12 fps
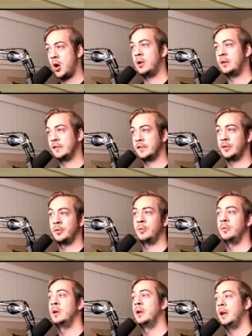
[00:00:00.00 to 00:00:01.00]
on his
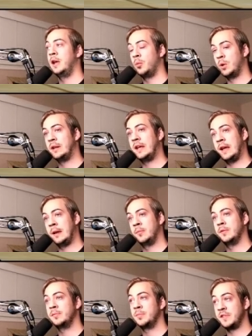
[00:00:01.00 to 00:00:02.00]
own and win
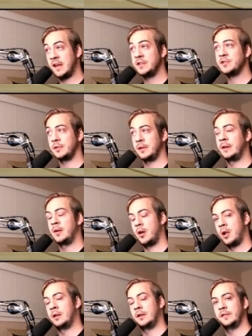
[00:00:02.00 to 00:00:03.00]
games potentially
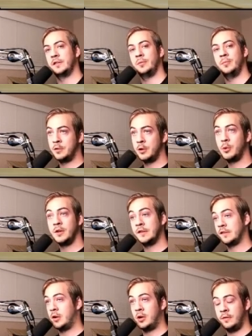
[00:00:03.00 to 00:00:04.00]
all on his own. 21
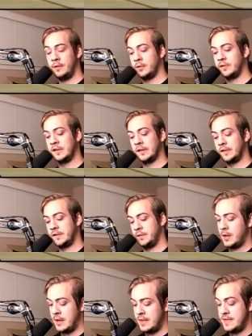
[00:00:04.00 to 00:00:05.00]
does all those things too.
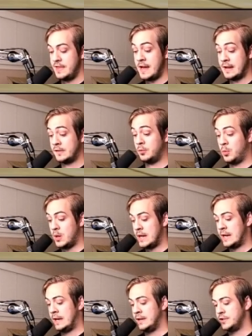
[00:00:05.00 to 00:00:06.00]
And that's
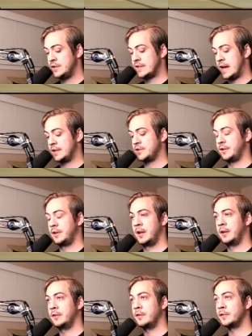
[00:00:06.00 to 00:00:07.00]
why she's actually a good
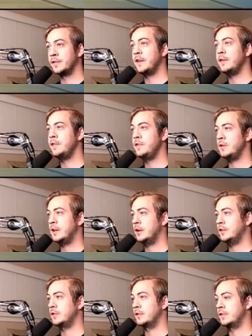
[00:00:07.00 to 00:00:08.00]
anchor. There's very few
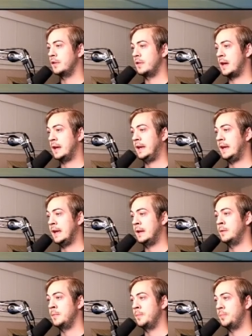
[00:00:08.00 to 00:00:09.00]
characters that
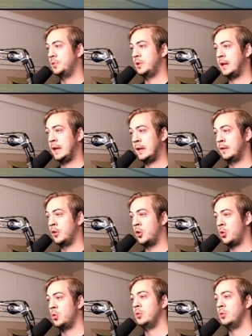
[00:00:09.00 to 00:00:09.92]
can play the whole